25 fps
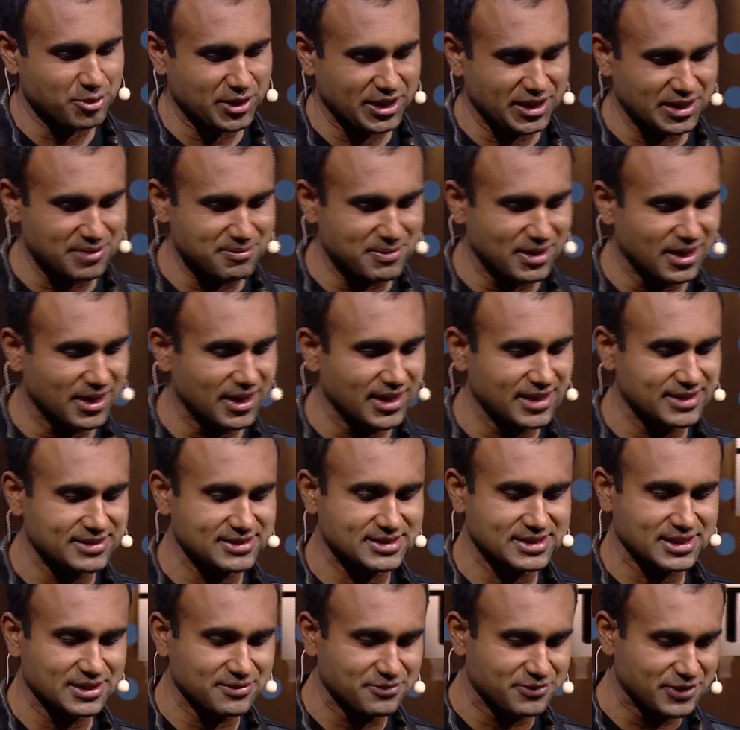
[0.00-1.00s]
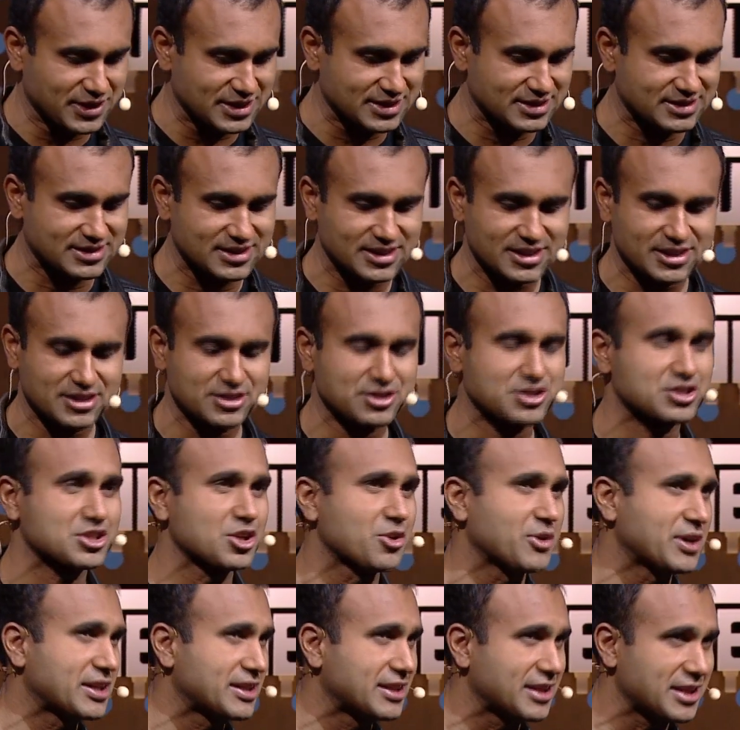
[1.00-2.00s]
reading minds, convincing,
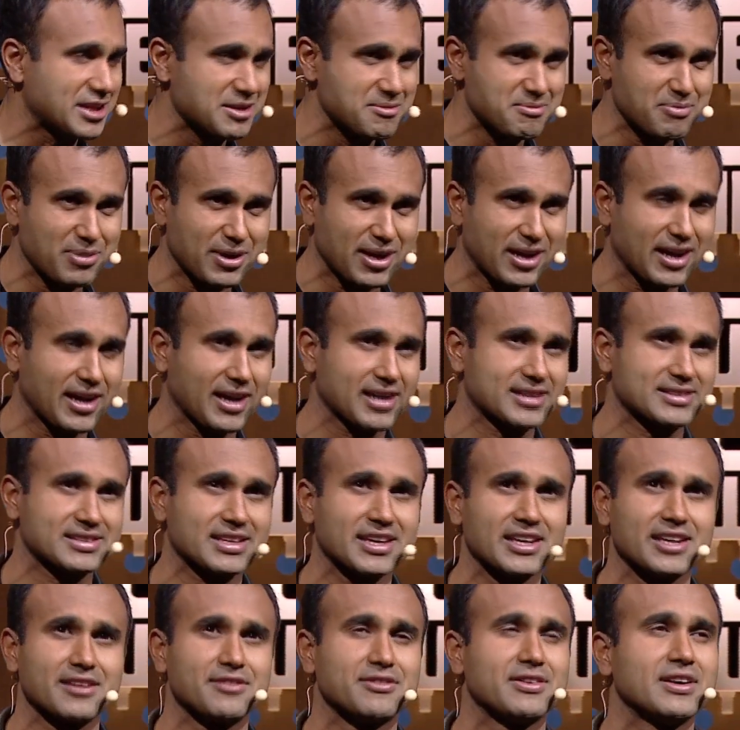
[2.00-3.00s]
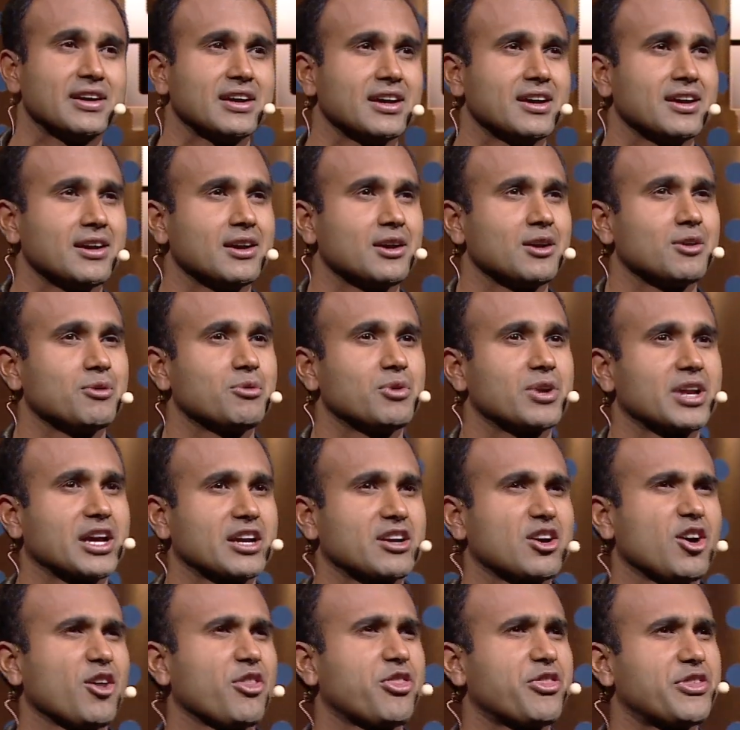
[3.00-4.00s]
showing the impact, kind of what
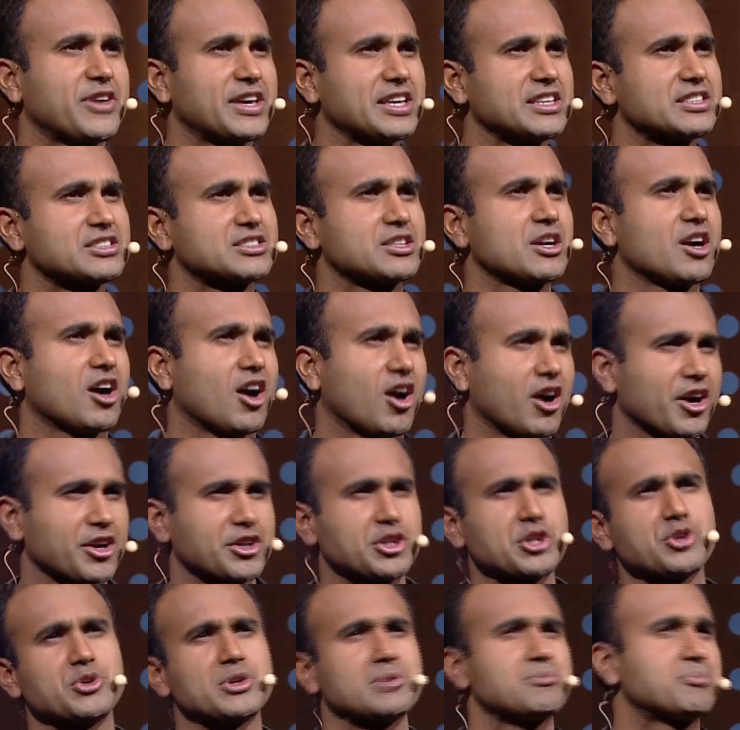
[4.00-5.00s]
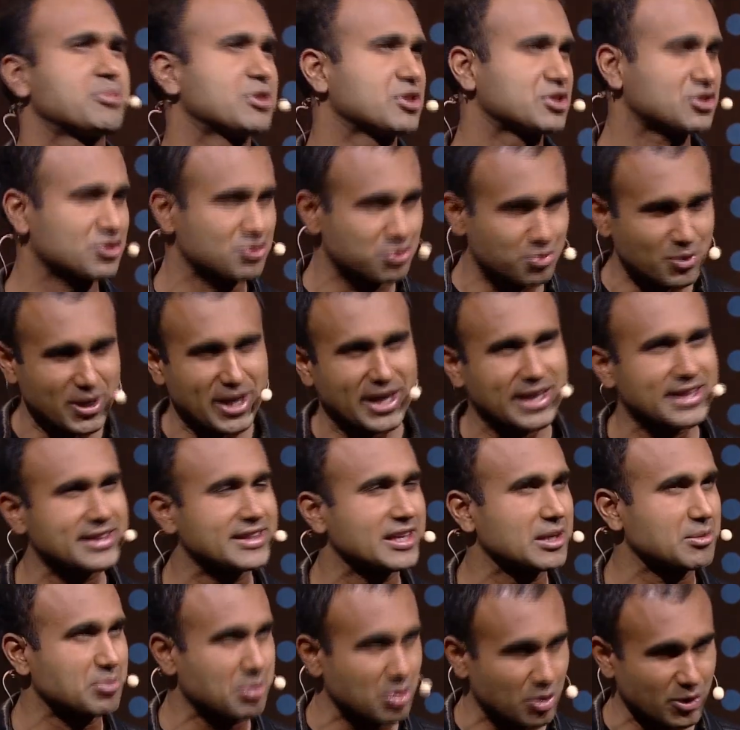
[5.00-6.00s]
I call things to argue and
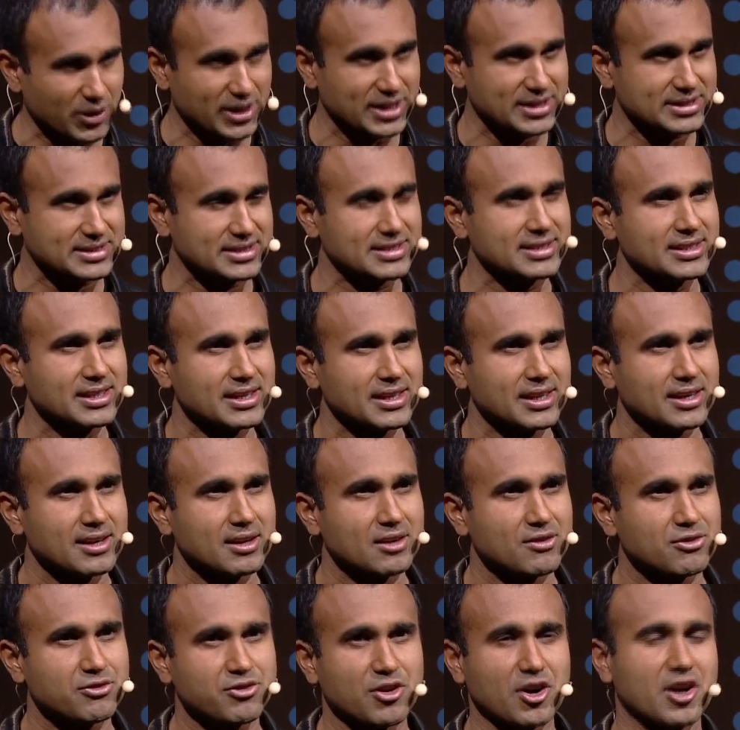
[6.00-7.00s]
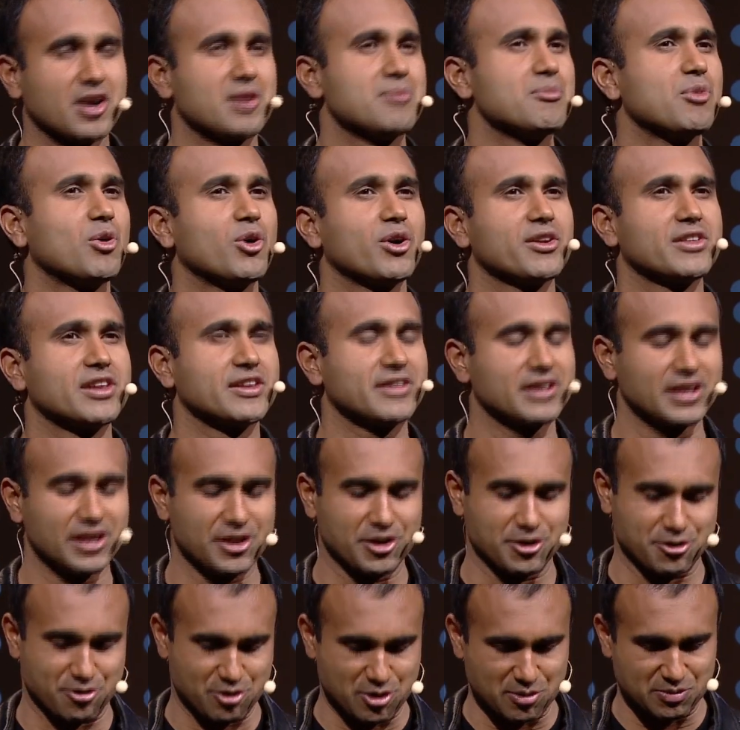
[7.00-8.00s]
persuade their point far more than the
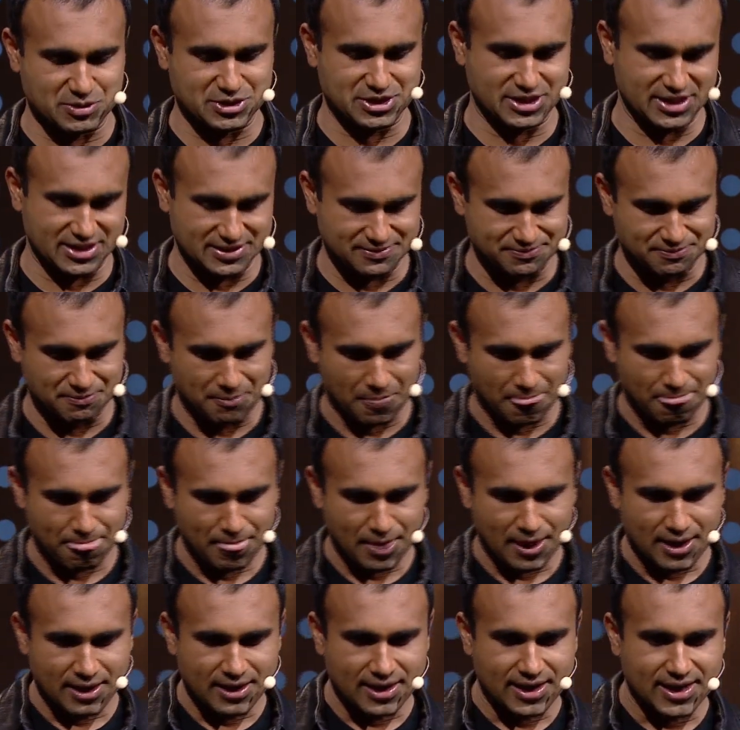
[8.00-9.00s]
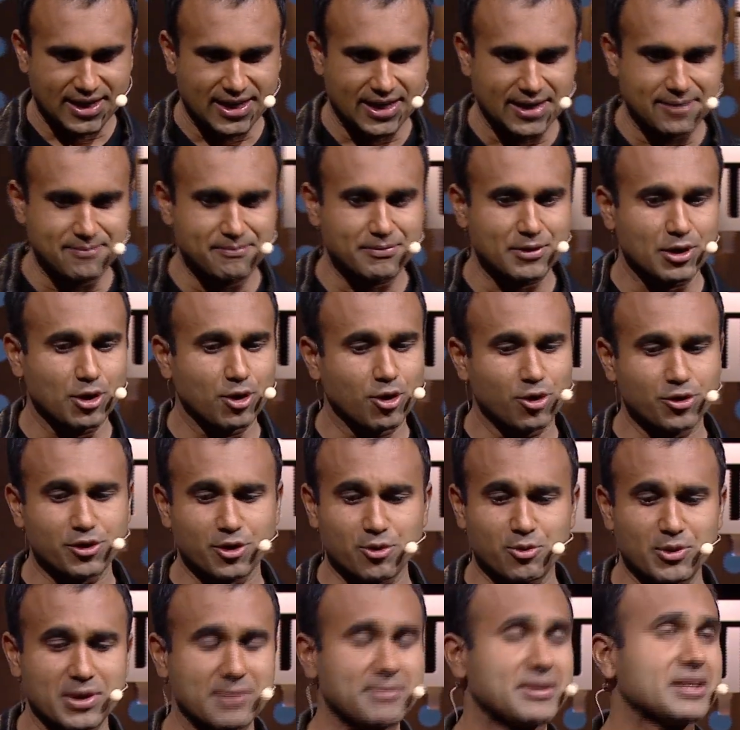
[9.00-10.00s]
other groups did.
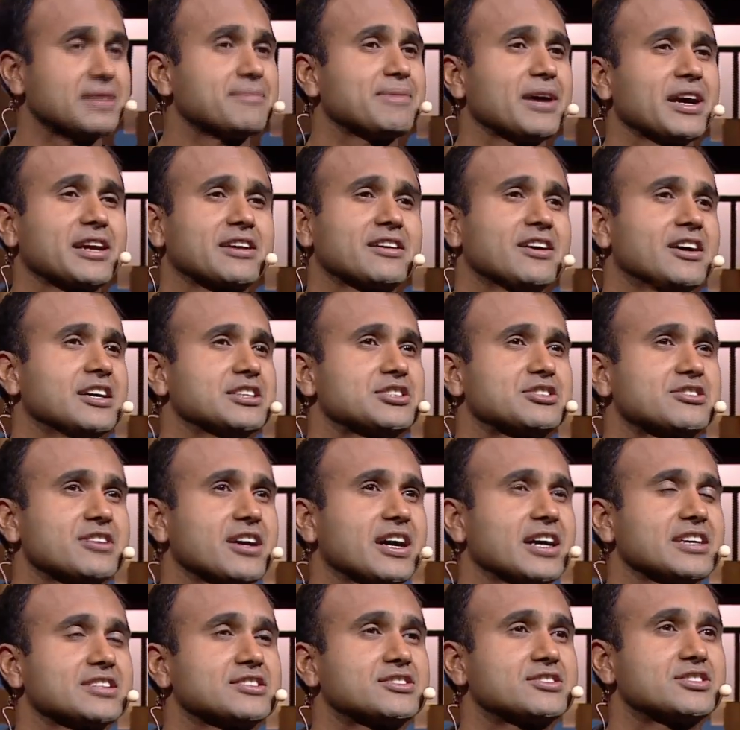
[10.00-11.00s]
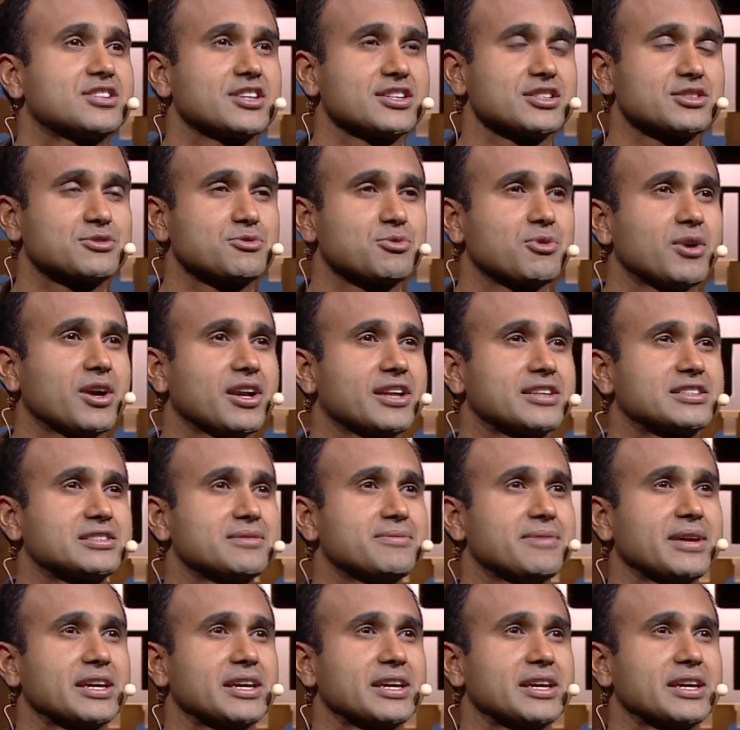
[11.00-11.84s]
Older women, by contrast, just wanted to